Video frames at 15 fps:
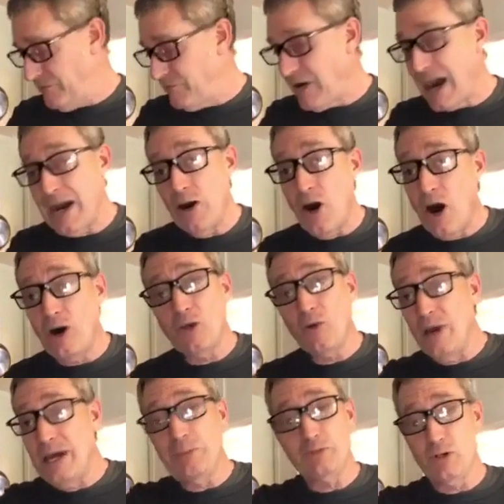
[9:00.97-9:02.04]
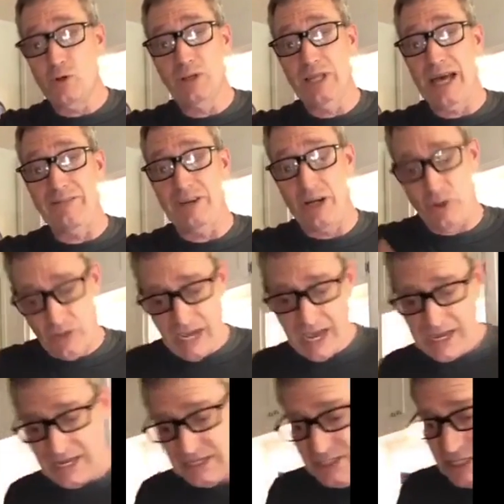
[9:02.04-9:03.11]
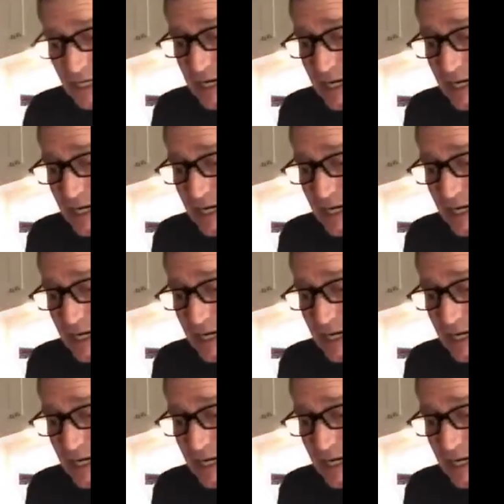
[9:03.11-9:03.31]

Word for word: fire all the way up to 11, okay? It's